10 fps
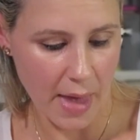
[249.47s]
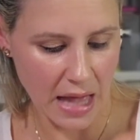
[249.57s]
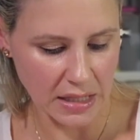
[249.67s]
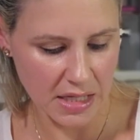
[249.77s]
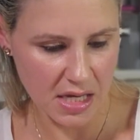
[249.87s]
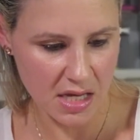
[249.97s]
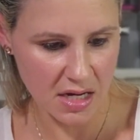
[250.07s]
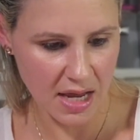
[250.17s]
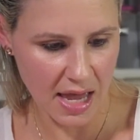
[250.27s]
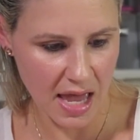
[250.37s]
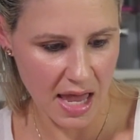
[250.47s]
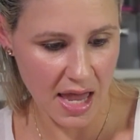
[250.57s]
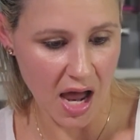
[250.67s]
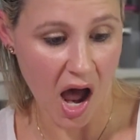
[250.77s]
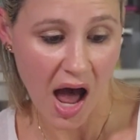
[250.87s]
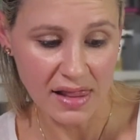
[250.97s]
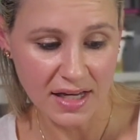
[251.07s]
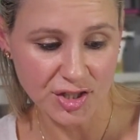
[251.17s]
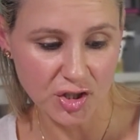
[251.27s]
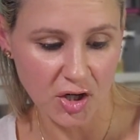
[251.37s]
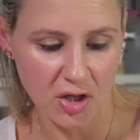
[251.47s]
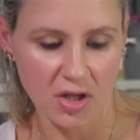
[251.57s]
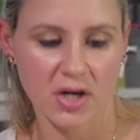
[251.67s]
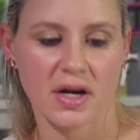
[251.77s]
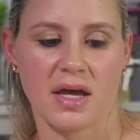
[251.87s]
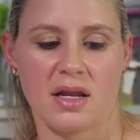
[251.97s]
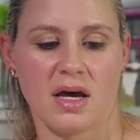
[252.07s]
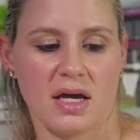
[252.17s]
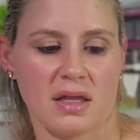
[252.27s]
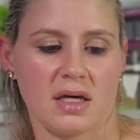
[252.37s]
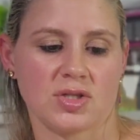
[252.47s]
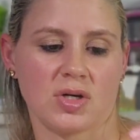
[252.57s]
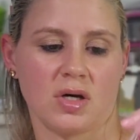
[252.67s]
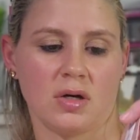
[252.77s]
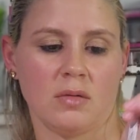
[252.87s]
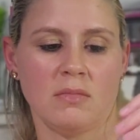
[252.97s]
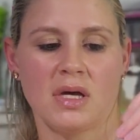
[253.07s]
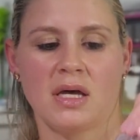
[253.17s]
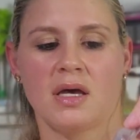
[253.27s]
Malian, a eyelash curler and eyelash comb.